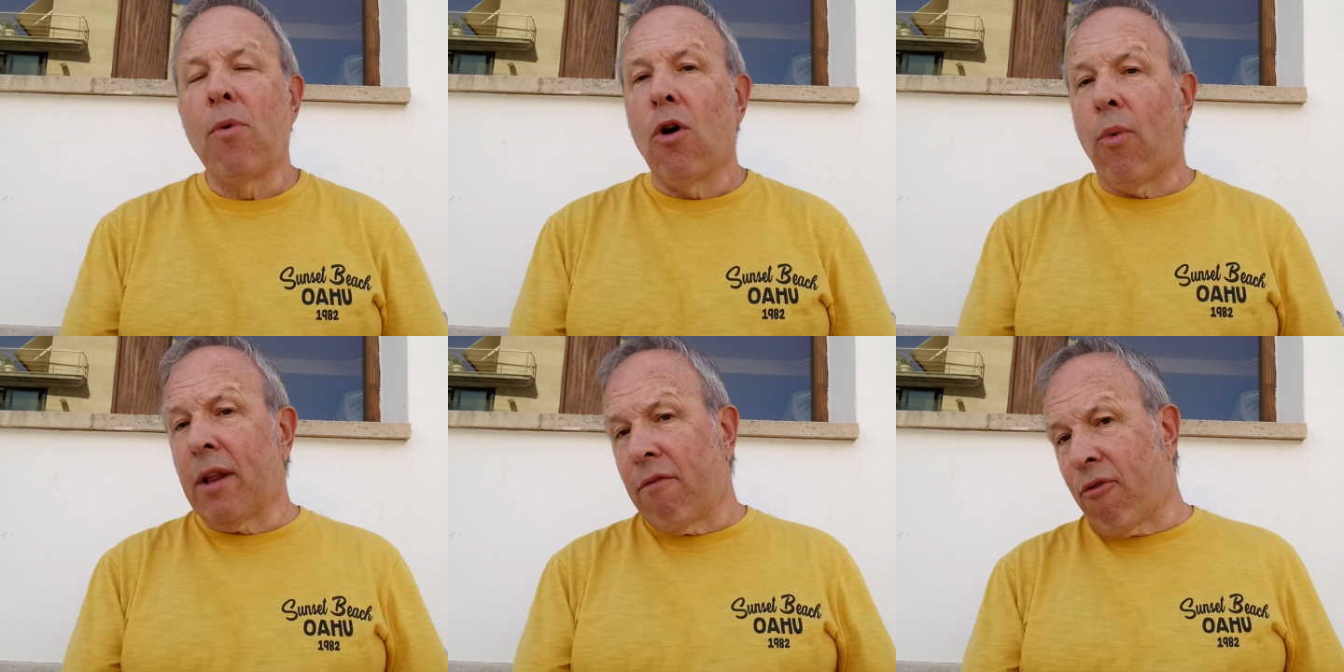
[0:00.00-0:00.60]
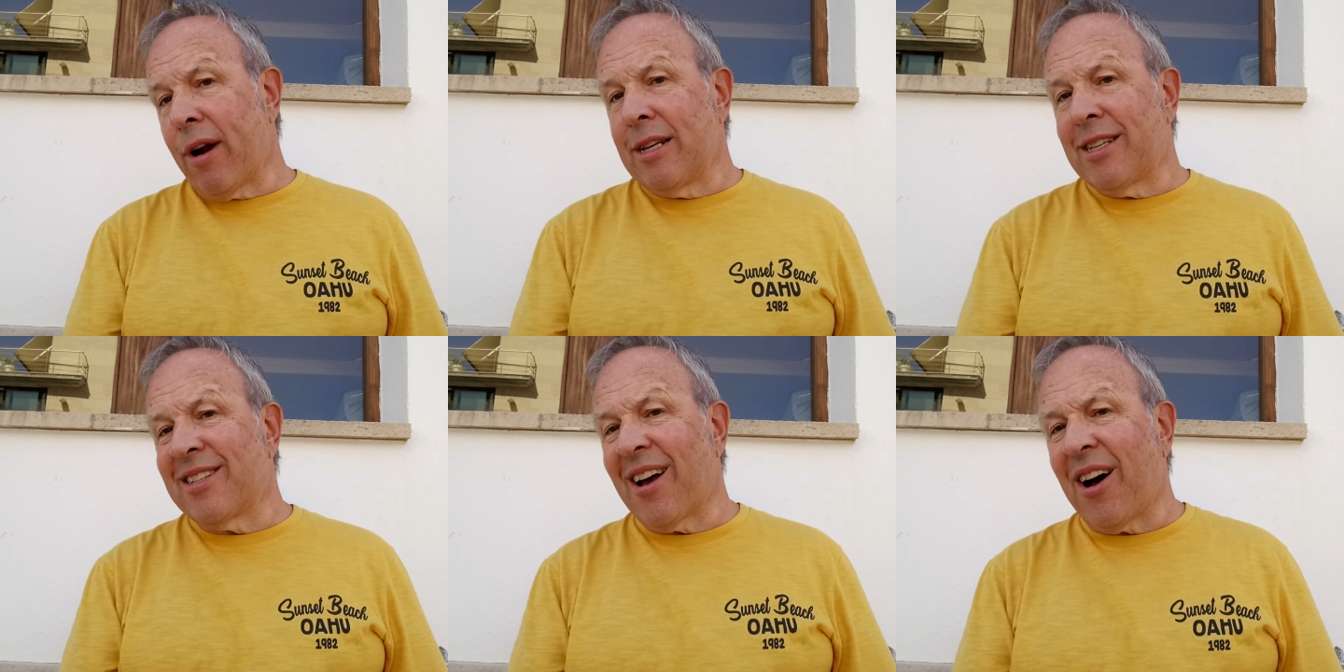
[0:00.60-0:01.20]
one of the
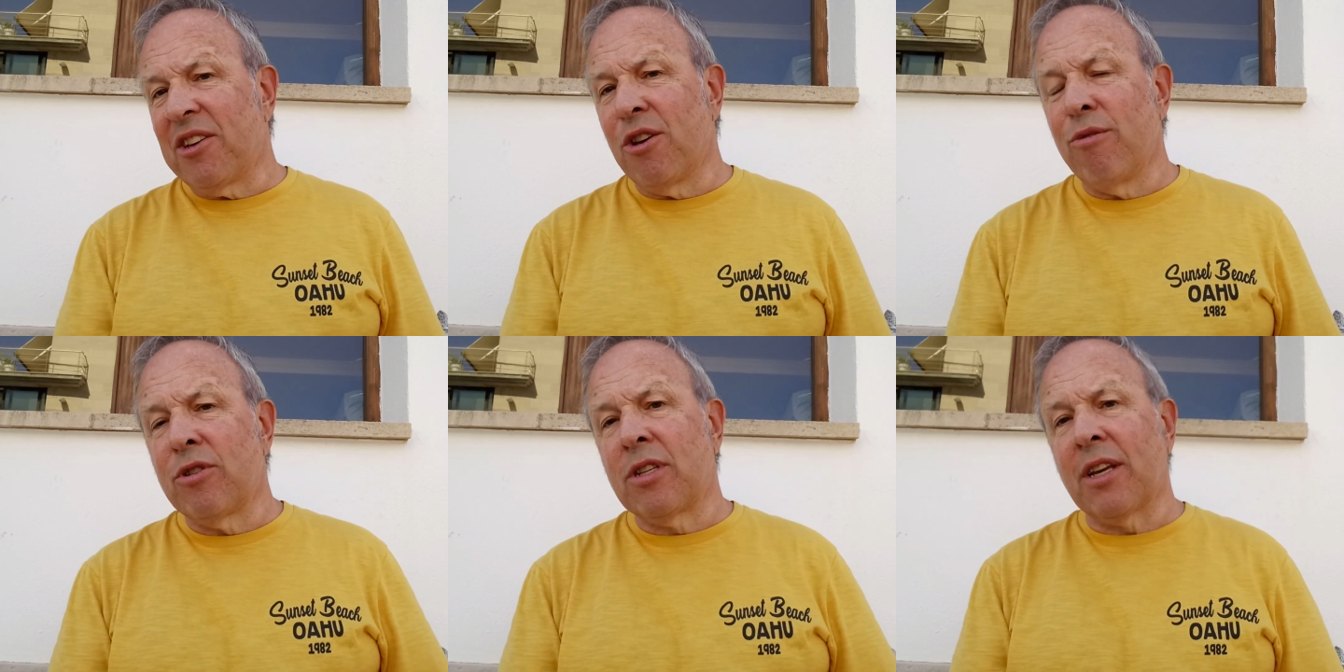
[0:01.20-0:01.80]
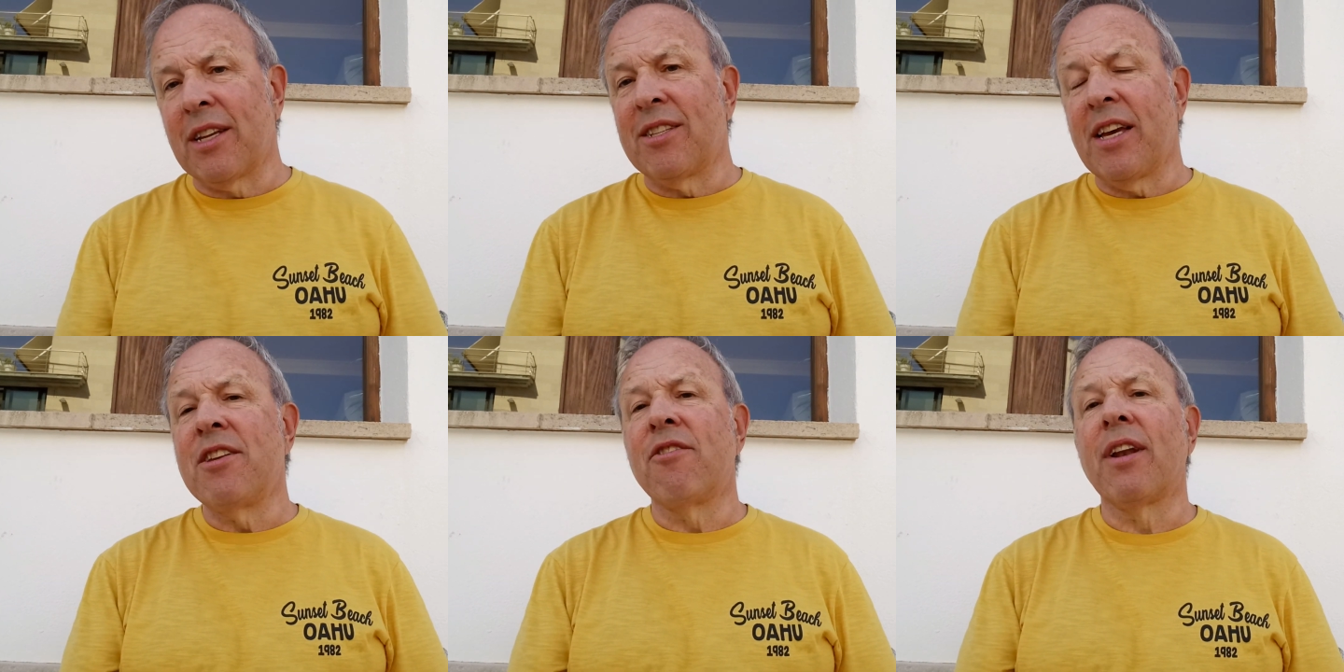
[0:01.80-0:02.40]
phrases that I used
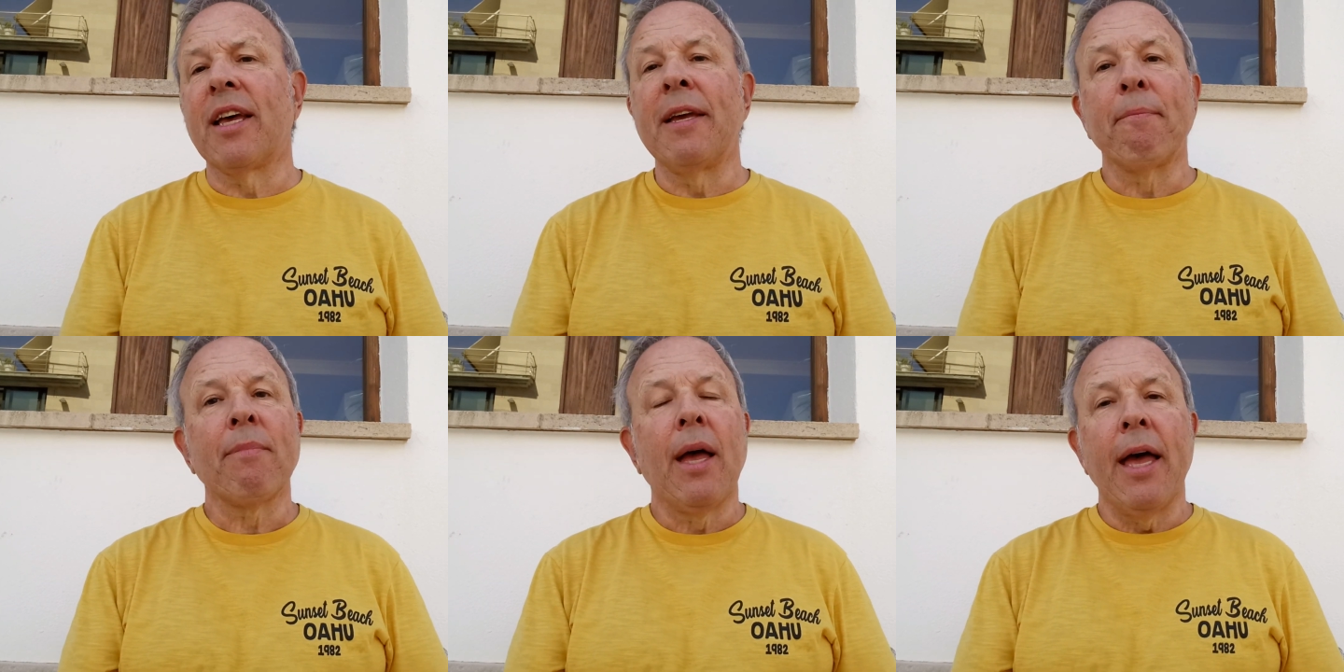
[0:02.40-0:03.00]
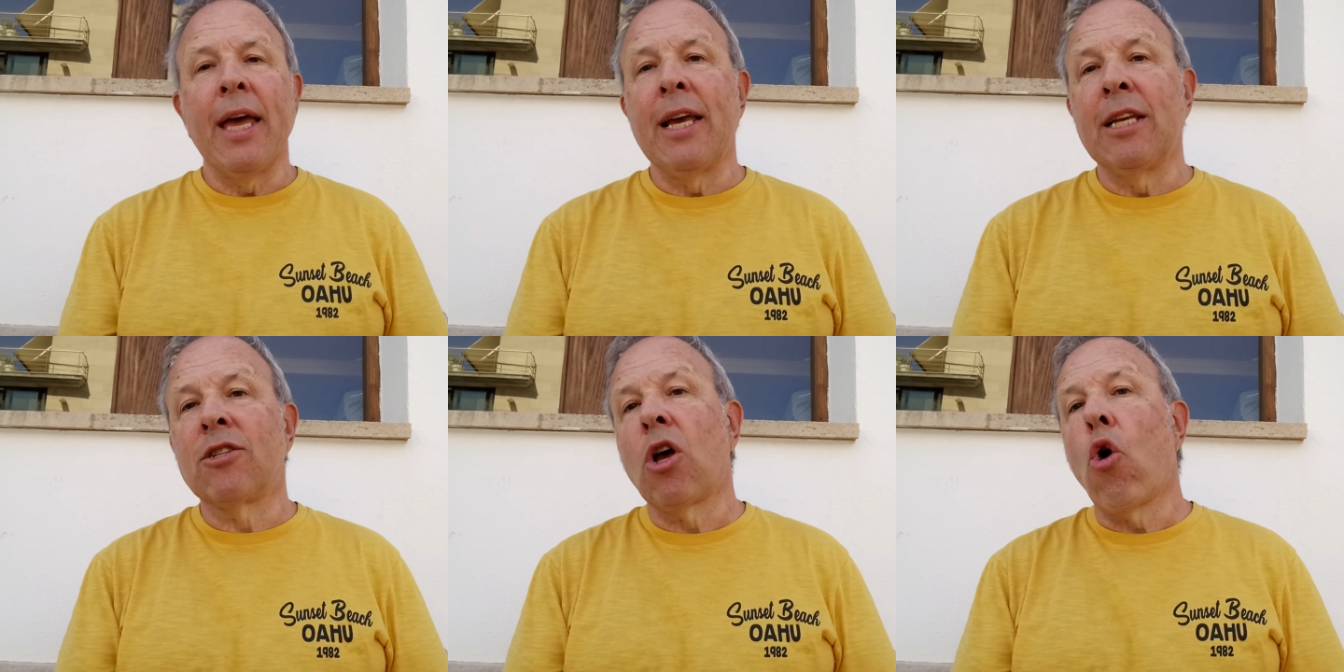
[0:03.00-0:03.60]
continually
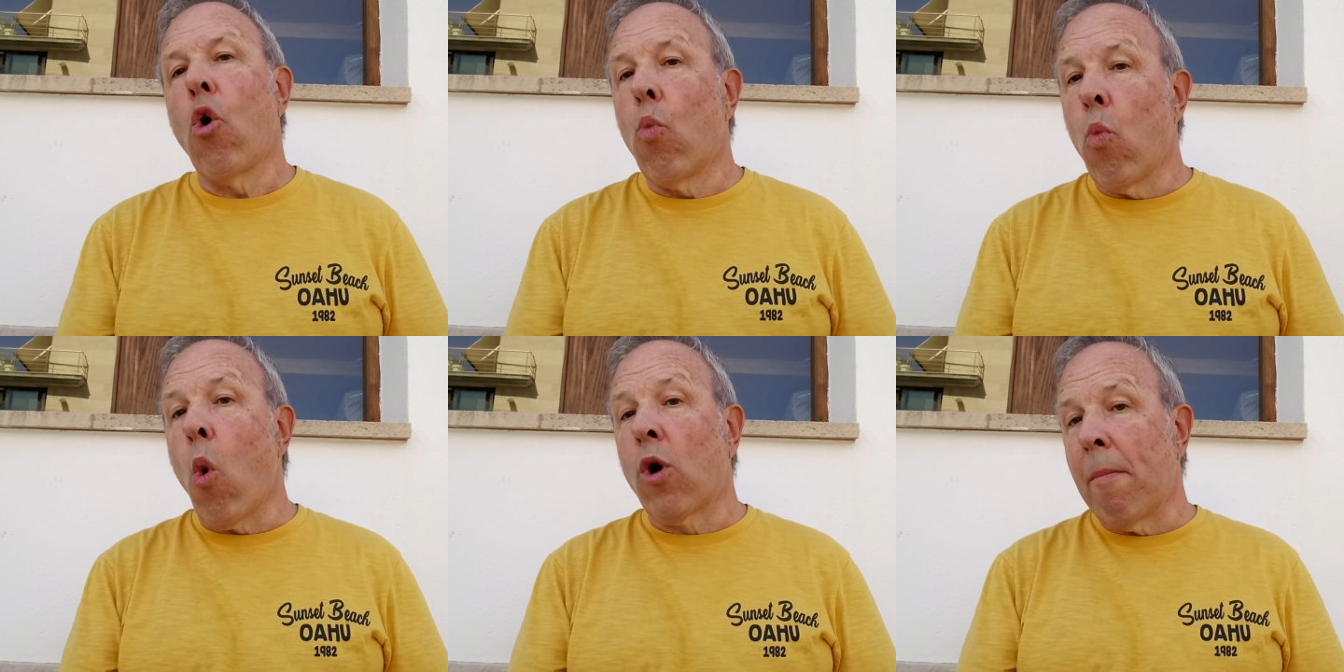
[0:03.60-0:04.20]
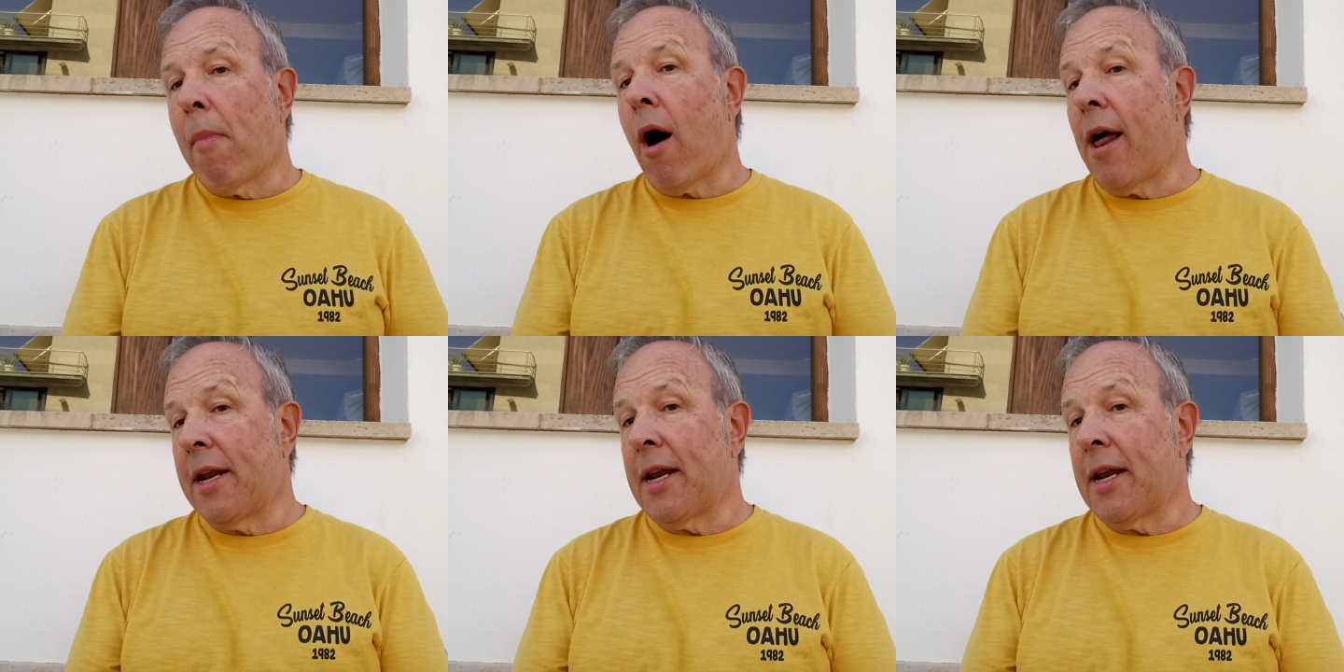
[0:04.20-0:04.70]
is walk a mile in